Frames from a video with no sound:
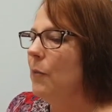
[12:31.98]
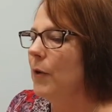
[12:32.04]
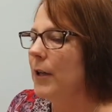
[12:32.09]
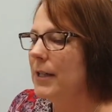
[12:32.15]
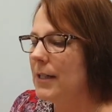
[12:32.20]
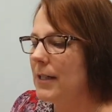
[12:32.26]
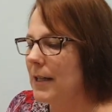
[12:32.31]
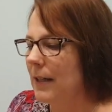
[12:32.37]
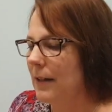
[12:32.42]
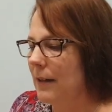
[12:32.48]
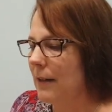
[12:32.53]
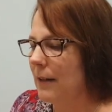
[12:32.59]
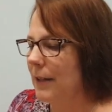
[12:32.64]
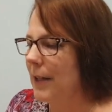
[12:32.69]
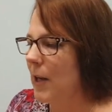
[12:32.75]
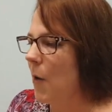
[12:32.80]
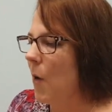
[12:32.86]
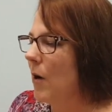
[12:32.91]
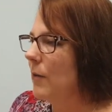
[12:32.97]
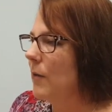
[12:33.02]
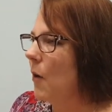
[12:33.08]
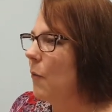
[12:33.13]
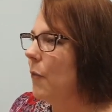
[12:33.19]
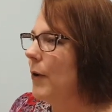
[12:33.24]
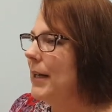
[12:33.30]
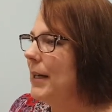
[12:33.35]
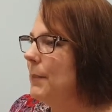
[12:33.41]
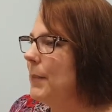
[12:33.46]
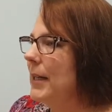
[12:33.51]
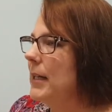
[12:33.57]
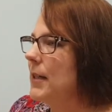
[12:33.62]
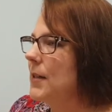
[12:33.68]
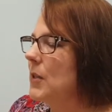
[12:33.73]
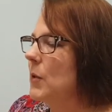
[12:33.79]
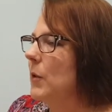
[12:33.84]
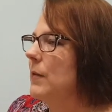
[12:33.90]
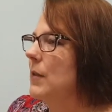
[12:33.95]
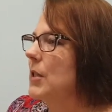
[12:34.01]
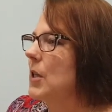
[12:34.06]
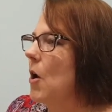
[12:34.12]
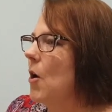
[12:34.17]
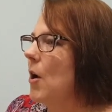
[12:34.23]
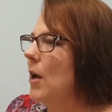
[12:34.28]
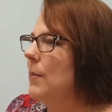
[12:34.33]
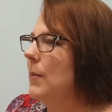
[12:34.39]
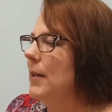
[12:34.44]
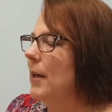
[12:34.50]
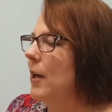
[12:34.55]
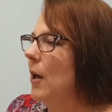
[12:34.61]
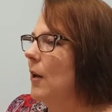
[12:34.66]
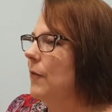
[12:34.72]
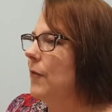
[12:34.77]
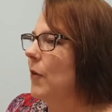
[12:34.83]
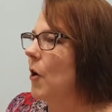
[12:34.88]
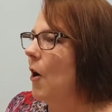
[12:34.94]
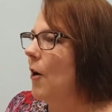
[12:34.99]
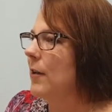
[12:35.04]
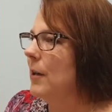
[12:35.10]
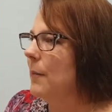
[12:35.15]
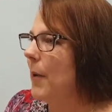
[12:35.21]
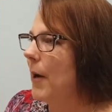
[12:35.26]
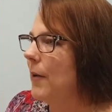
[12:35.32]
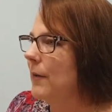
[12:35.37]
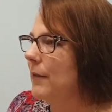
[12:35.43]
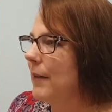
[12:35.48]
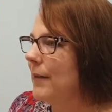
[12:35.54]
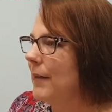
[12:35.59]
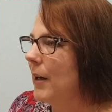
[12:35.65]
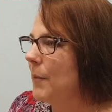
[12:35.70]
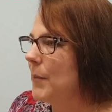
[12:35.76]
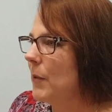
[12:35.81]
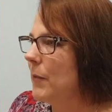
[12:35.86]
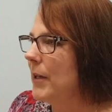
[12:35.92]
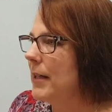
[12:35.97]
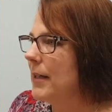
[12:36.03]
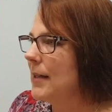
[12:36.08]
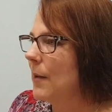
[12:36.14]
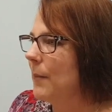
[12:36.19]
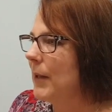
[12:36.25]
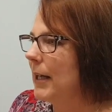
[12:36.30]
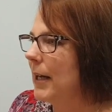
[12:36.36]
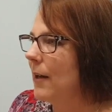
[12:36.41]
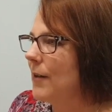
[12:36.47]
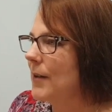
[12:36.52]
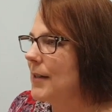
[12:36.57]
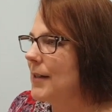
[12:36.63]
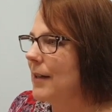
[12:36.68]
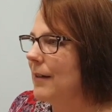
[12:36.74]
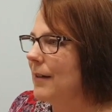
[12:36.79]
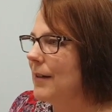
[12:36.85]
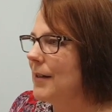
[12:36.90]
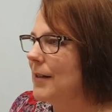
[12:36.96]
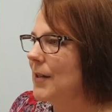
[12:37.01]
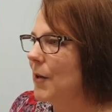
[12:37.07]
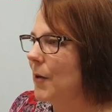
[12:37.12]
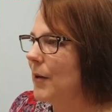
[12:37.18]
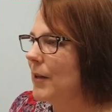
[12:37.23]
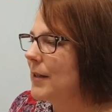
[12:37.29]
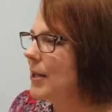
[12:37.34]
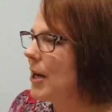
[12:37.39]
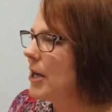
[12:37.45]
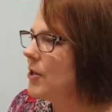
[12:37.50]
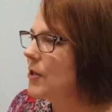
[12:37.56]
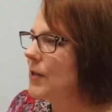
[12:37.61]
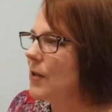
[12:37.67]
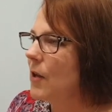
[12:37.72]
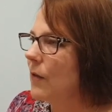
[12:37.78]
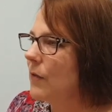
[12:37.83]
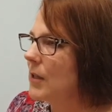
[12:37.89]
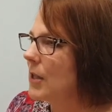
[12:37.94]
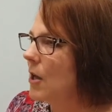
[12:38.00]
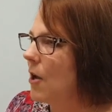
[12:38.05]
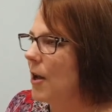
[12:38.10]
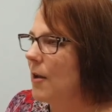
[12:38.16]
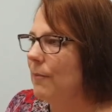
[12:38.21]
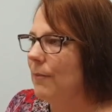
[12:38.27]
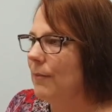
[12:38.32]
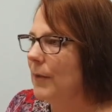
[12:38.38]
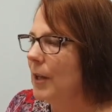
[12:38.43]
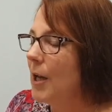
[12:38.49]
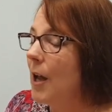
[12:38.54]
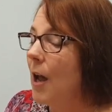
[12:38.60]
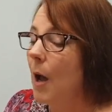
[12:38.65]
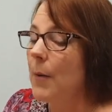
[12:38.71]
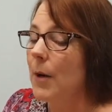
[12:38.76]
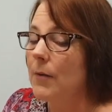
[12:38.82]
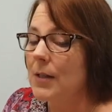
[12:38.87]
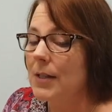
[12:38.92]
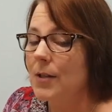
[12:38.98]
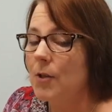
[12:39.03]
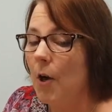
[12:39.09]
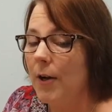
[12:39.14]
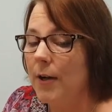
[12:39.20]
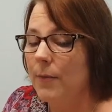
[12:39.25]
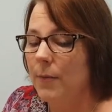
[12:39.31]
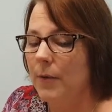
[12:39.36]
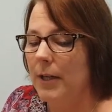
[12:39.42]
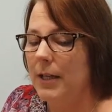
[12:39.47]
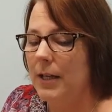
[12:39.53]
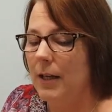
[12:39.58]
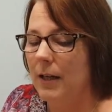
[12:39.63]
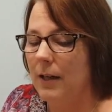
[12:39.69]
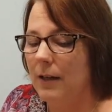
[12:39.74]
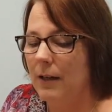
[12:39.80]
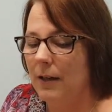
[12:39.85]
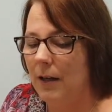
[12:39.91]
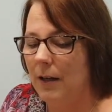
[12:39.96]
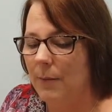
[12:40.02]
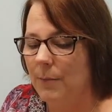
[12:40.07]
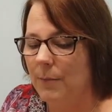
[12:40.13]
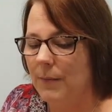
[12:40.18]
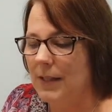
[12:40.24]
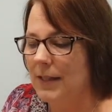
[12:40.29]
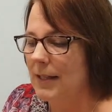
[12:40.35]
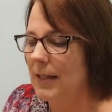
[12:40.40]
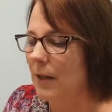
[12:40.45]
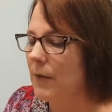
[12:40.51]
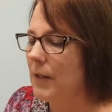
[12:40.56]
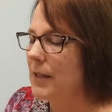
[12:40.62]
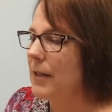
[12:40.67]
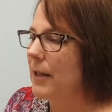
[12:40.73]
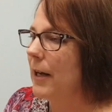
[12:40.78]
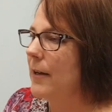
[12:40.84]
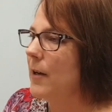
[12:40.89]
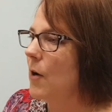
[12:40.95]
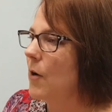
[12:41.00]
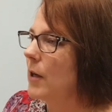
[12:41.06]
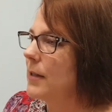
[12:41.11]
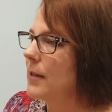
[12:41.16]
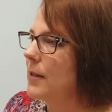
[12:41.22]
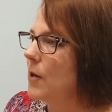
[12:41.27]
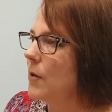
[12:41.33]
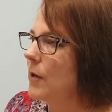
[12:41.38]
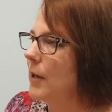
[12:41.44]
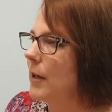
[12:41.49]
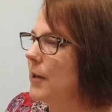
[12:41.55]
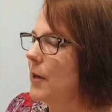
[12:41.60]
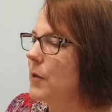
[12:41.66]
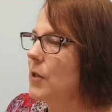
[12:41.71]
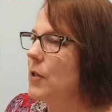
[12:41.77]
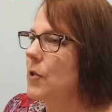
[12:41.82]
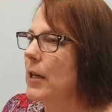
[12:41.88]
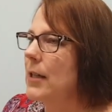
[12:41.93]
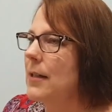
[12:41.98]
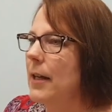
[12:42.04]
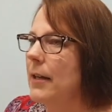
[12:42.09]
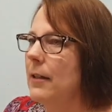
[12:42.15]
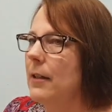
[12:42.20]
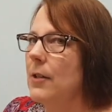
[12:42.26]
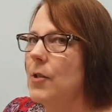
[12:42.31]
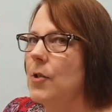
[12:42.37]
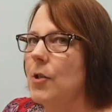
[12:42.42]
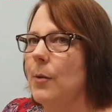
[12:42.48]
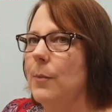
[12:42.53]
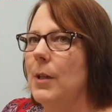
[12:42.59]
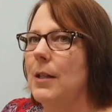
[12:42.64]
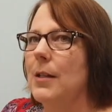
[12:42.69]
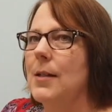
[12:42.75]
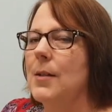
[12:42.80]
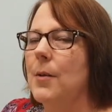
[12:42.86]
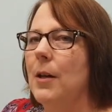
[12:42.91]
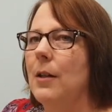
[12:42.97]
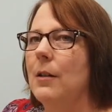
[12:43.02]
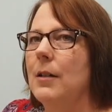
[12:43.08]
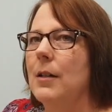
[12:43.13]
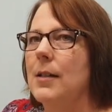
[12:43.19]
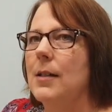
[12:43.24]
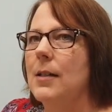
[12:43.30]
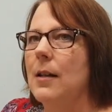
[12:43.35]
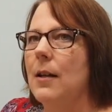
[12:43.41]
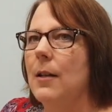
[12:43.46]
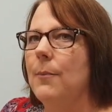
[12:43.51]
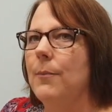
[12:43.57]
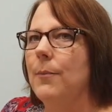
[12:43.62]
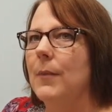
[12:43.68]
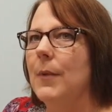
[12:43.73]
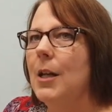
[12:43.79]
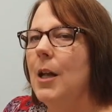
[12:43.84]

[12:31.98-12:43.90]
reading, you know, I'll, I'll, really be into at the time and then I'll forgotten about and I'll be reading something else and it sort of changes all the time. I, mean, I just started reading um, a series that I know it's I know it's translated in German as well. It's um,